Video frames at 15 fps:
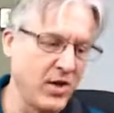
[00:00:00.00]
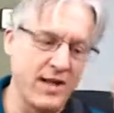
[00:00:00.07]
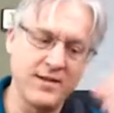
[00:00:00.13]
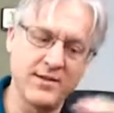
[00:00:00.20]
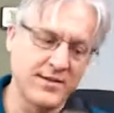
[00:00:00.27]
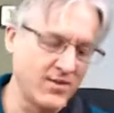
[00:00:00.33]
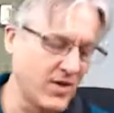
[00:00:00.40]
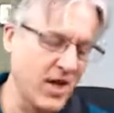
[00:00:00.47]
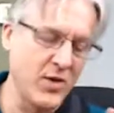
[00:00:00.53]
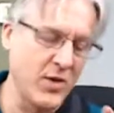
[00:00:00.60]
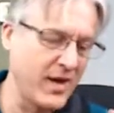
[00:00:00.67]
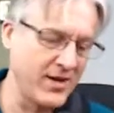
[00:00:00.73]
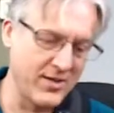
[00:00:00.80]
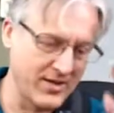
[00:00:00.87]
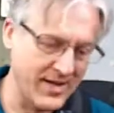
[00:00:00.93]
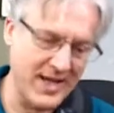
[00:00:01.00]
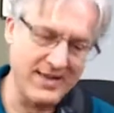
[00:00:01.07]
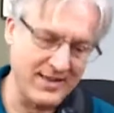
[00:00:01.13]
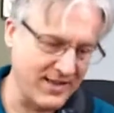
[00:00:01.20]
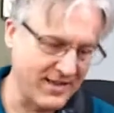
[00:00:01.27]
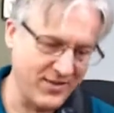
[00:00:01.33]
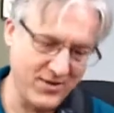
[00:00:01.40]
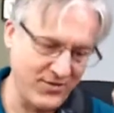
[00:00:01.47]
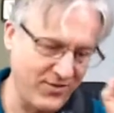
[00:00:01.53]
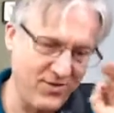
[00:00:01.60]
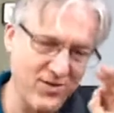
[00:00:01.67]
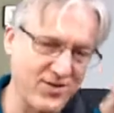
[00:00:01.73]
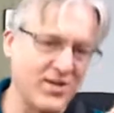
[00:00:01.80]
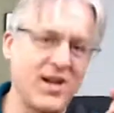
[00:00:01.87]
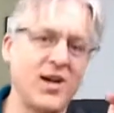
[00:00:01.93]
and songwriters get this, so if you're a
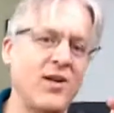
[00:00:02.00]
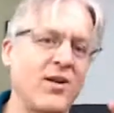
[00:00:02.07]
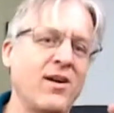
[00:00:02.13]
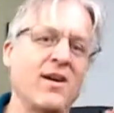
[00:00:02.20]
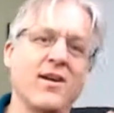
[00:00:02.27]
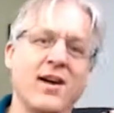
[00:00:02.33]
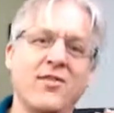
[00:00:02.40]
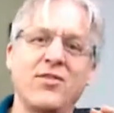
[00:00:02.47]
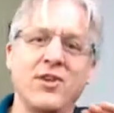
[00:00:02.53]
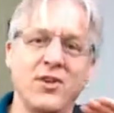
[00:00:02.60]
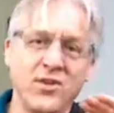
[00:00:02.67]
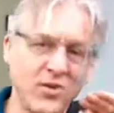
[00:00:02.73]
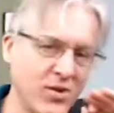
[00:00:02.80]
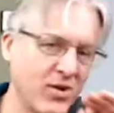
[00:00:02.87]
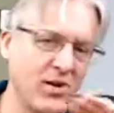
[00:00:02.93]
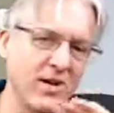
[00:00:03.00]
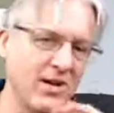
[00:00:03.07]
songwriter out there, you already